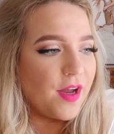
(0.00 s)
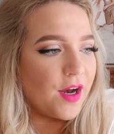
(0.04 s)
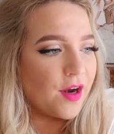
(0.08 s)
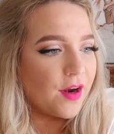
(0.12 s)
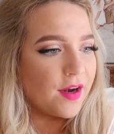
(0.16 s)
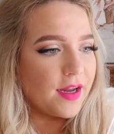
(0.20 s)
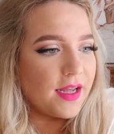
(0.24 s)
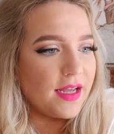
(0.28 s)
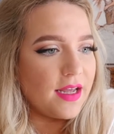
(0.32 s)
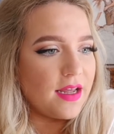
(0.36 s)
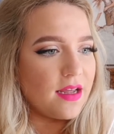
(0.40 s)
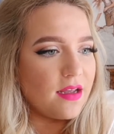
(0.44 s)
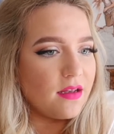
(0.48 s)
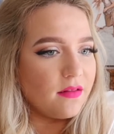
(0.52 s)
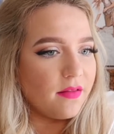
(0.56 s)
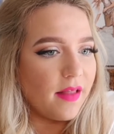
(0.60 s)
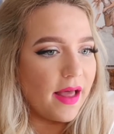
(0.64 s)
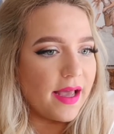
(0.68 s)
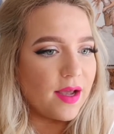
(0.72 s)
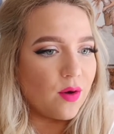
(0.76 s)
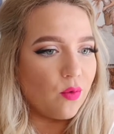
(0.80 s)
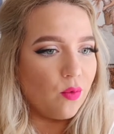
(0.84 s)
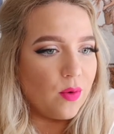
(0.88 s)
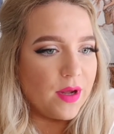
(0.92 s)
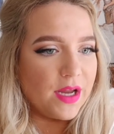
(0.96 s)
very
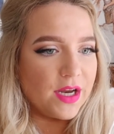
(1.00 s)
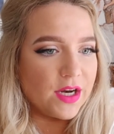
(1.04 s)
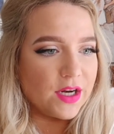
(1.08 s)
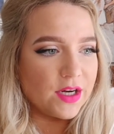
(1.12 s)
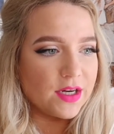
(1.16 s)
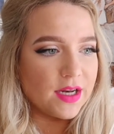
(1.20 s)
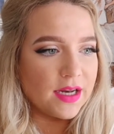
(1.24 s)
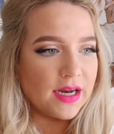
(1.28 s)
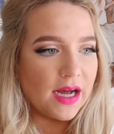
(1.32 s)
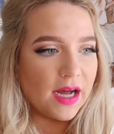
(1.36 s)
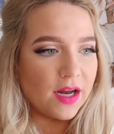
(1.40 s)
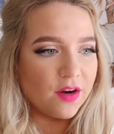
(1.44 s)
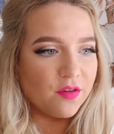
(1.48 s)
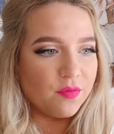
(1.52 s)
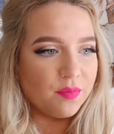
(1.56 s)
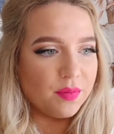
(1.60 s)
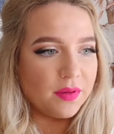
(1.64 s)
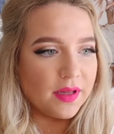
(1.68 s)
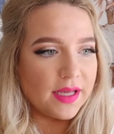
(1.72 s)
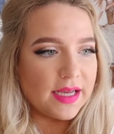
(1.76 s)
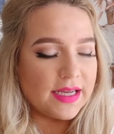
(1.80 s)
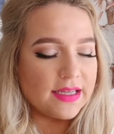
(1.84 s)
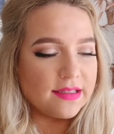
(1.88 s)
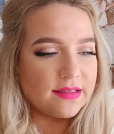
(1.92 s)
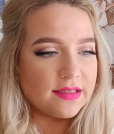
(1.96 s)
like weird and out of
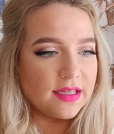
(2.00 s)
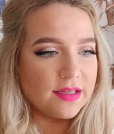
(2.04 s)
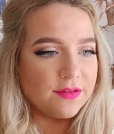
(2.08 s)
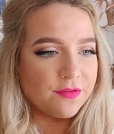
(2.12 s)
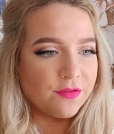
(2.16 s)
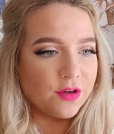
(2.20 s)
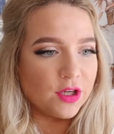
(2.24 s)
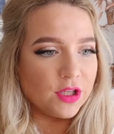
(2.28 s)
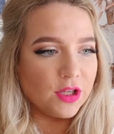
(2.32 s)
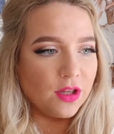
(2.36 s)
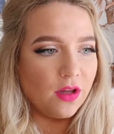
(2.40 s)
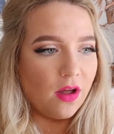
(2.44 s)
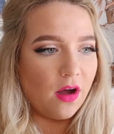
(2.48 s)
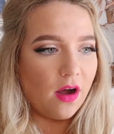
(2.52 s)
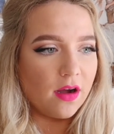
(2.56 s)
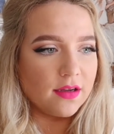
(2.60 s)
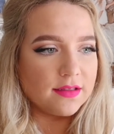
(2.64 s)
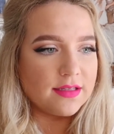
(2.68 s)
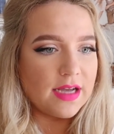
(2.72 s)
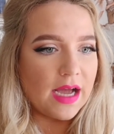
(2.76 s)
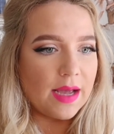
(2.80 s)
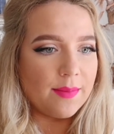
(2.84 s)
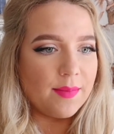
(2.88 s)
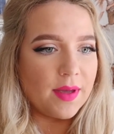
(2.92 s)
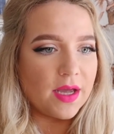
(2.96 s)
place, and for a
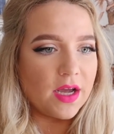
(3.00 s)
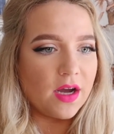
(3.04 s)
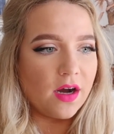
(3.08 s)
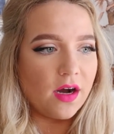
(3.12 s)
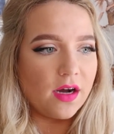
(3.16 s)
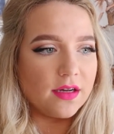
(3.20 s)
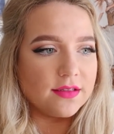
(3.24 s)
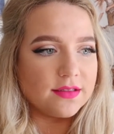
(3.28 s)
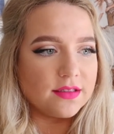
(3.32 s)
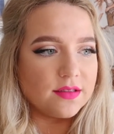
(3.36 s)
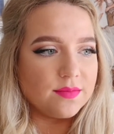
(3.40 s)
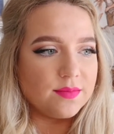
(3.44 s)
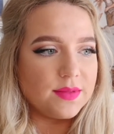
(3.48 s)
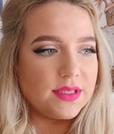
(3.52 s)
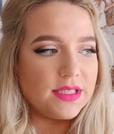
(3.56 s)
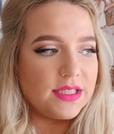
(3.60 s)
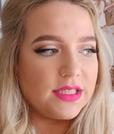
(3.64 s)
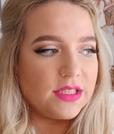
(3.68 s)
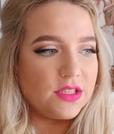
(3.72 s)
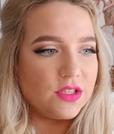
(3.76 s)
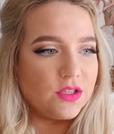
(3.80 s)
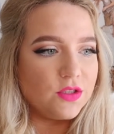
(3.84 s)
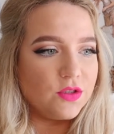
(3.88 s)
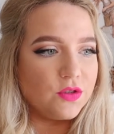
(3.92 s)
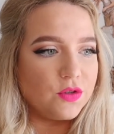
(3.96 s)
long time it caused
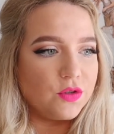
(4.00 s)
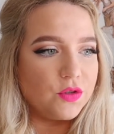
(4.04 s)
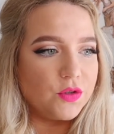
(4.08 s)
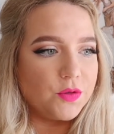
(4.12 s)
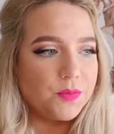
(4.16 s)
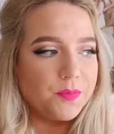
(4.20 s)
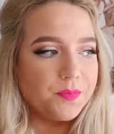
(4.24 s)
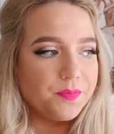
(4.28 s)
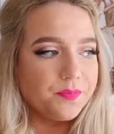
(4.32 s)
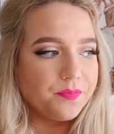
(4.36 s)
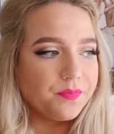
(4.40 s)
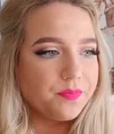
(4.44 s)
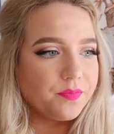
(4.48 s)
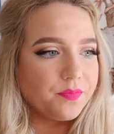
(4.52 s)
me to